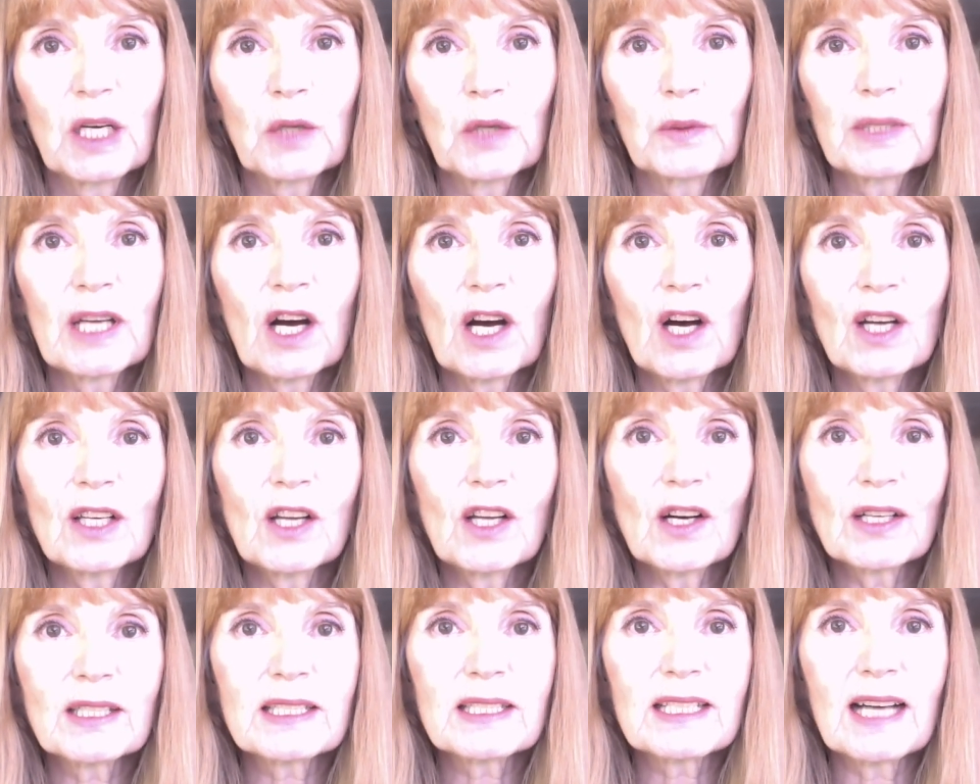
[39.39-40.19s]
We are
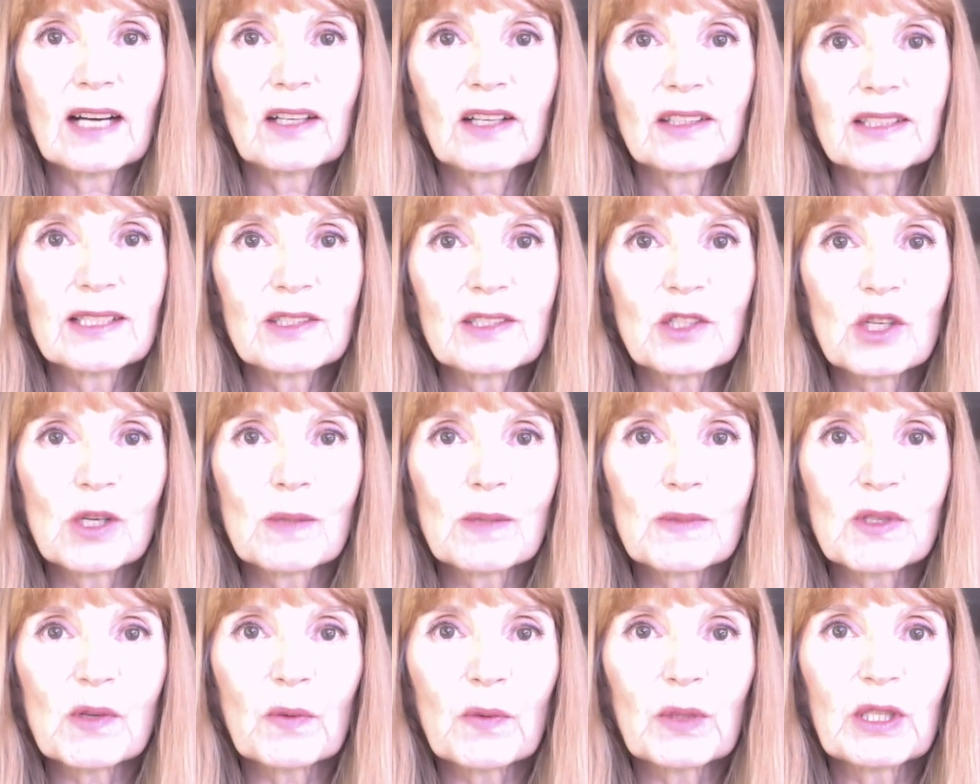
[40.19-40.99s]
locked down in
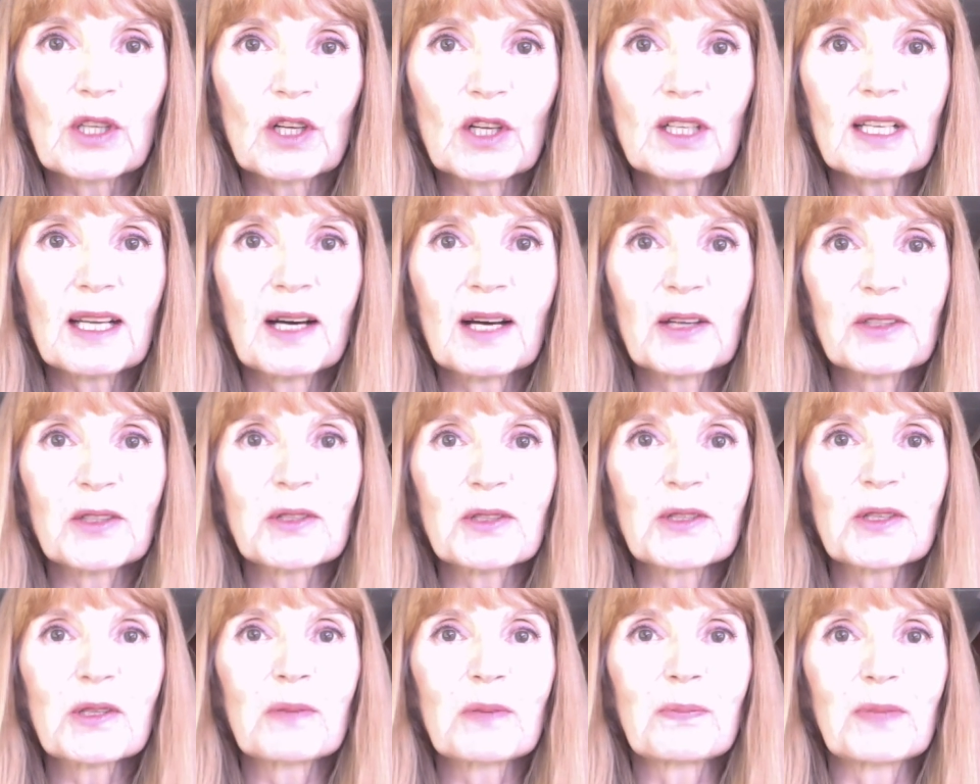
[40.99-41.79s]
terms of we're not allowed
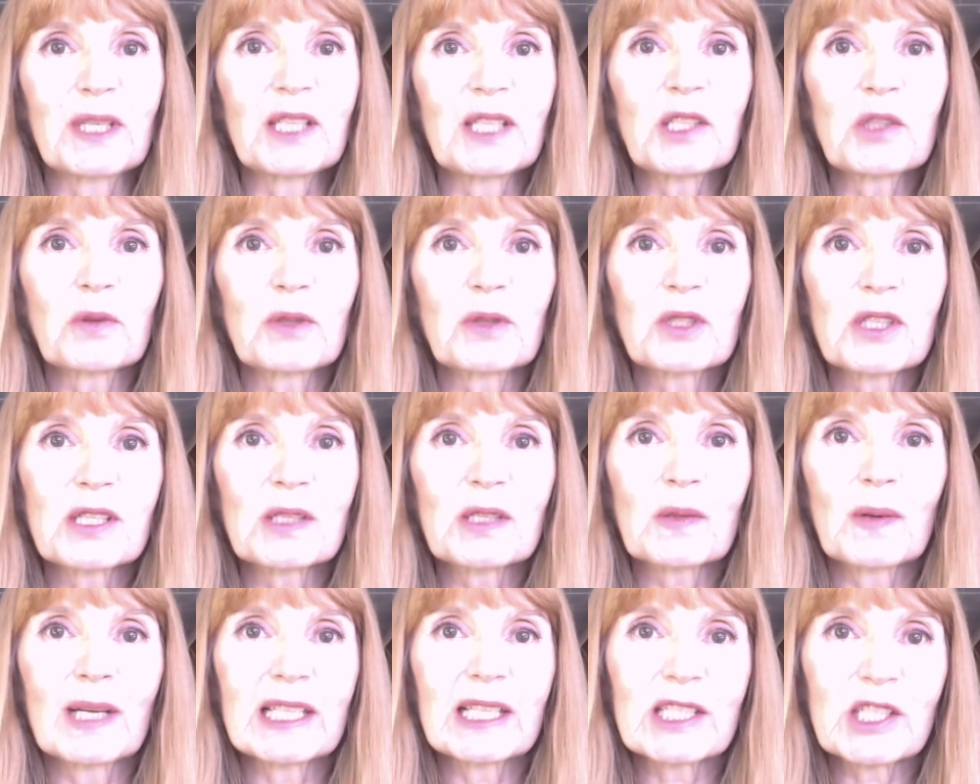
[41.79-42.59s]
onto the beach, which
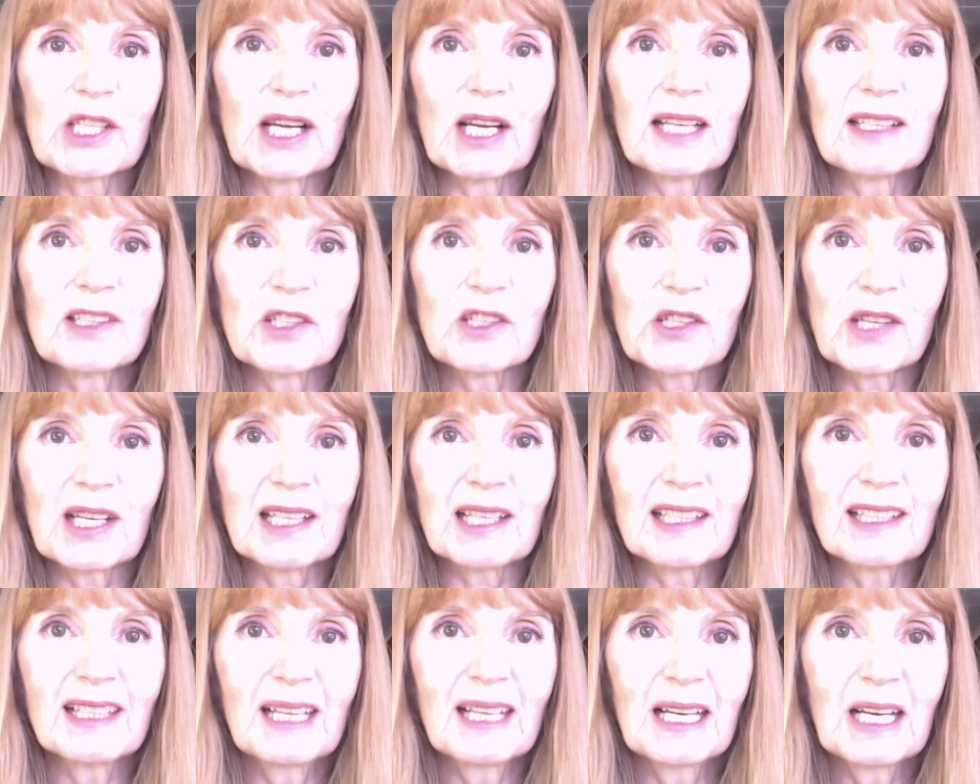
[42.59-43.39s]
is quite
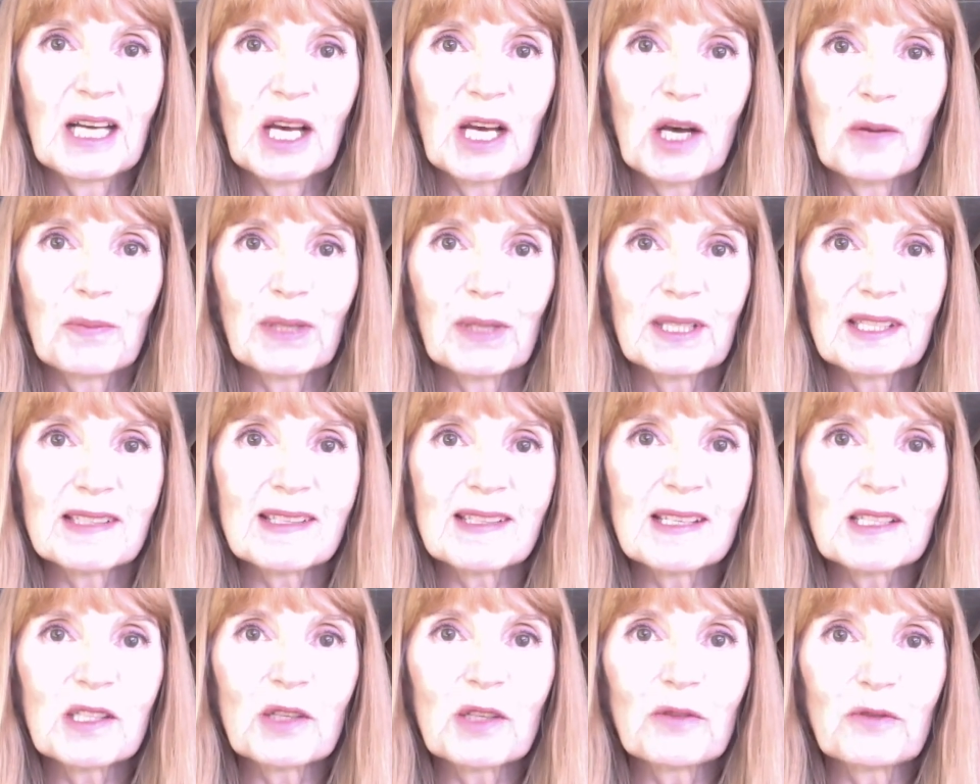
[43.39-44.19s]
challenging. But this is the